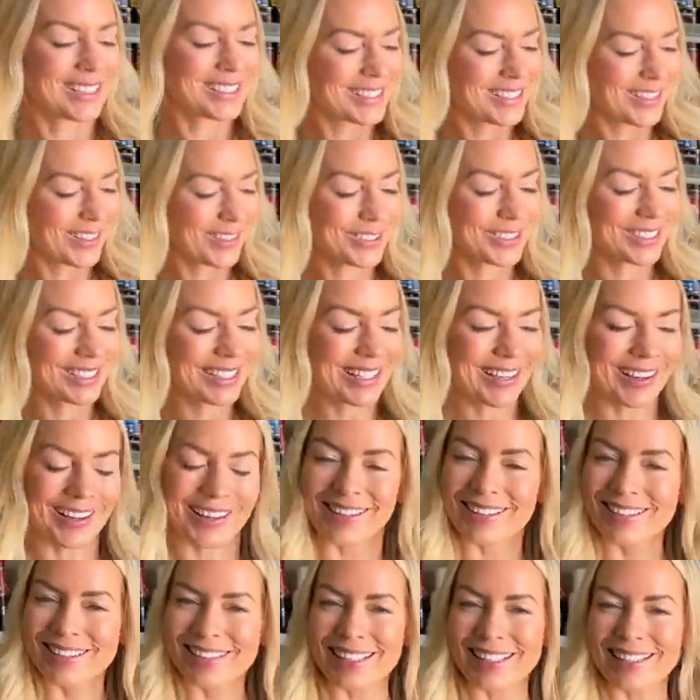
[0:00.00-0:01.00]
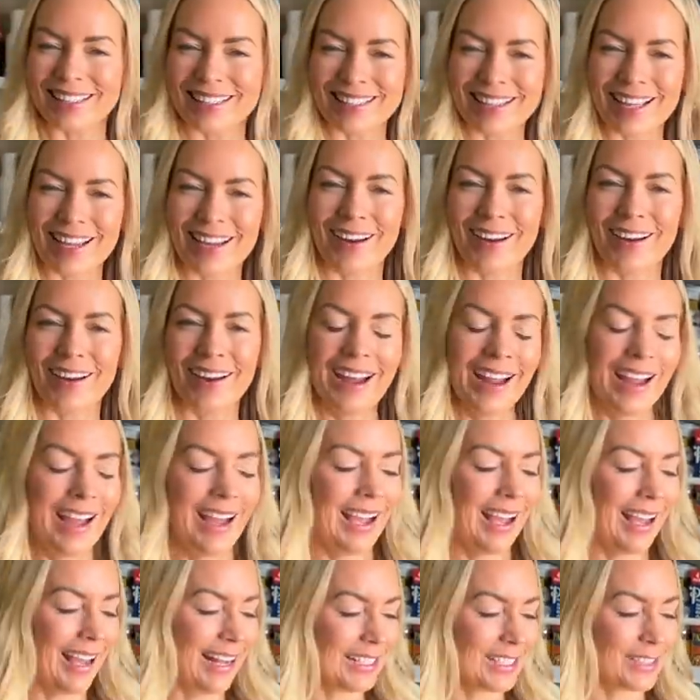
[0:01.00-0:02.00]
So she kind of sits there
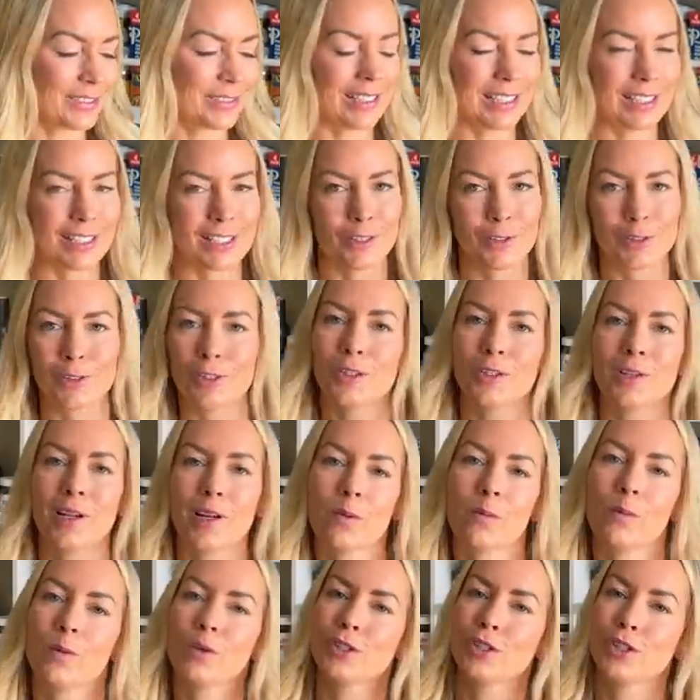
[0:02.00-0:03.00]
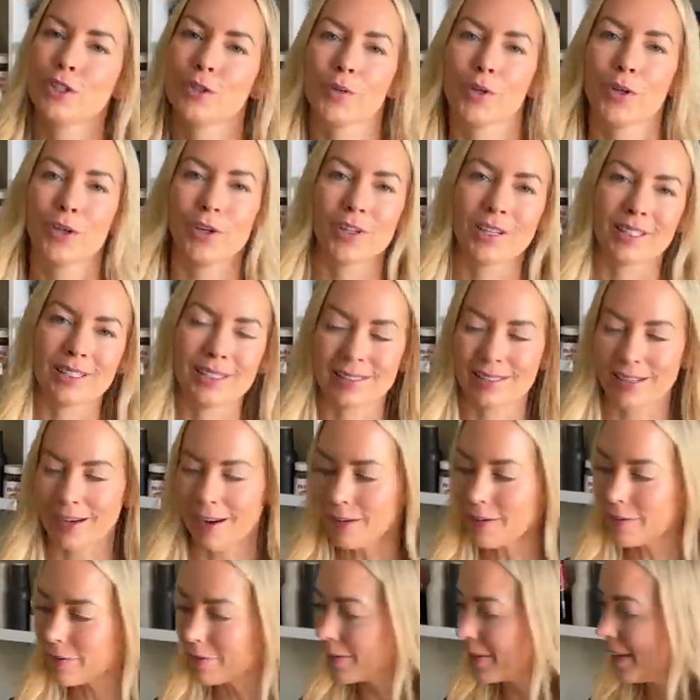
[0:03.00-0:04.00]
and it's really cute. She'll like watch you cook and
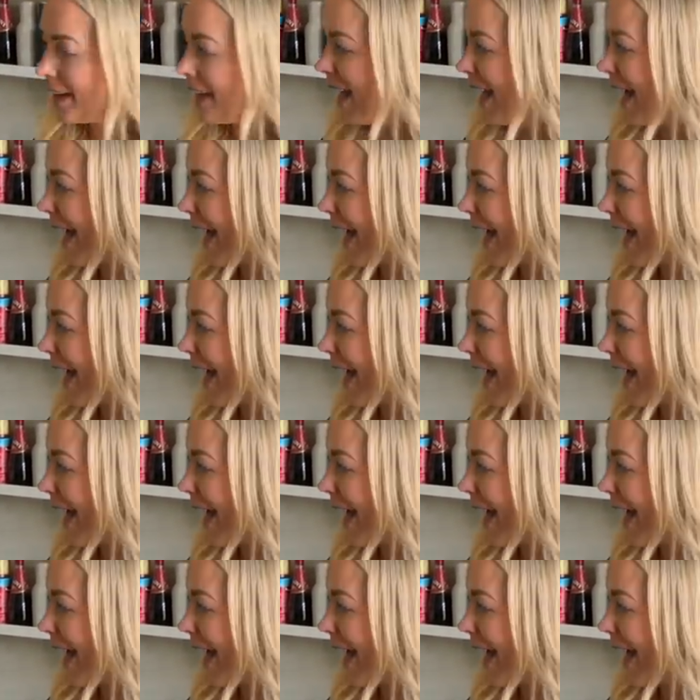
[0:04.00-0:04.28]
stuff.